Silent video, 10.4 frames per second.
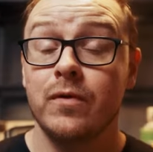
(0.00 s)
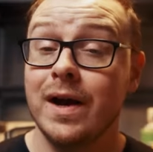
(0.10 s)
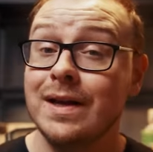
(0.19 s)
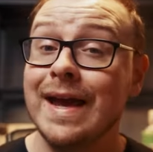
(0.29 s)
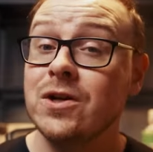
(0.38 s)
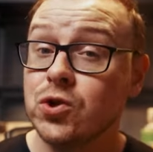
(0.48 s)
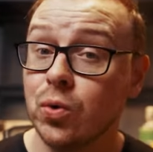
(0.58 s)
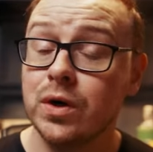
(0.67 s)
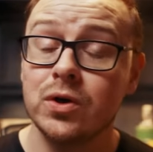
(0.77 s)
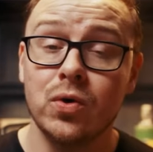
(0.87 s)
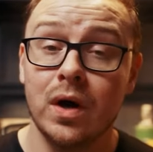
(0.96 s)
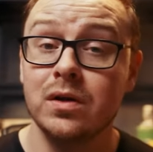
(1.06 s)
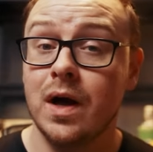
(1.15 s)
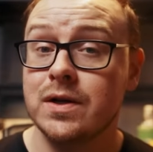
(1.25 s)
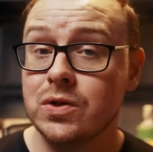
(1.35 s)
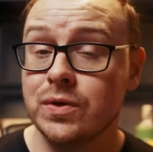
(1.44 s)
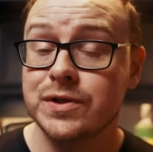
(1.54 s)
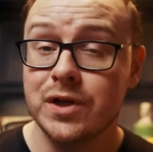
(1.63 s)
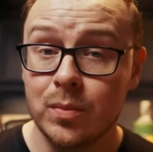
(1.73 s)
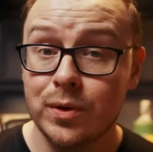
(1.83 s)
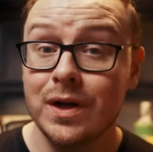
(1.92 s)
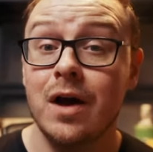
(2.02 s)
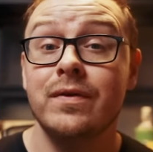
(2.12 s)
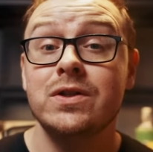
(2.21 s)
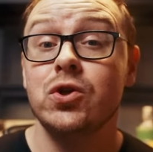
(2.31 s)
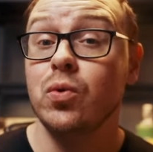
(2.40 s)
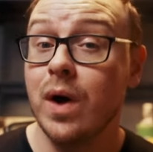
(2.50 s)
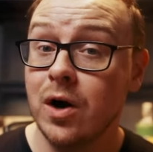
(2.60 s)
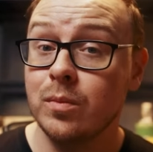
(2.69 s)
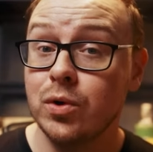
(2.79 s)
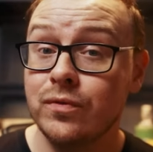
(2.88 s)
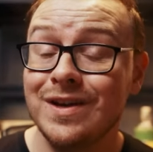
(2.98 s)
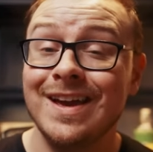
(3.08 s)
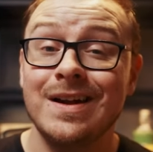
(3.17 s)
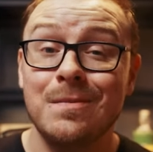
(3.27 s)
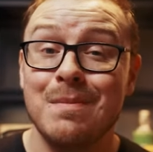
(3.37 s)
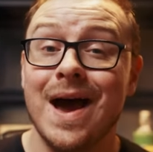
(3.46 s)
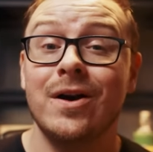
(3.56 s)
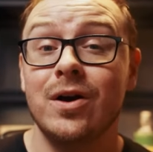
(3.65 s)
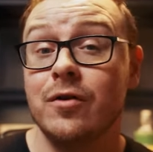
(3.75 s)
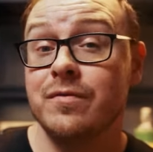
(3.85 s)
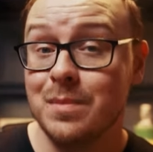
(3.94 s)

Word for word: providing a short chronological summary of a two-hour movie in a matter of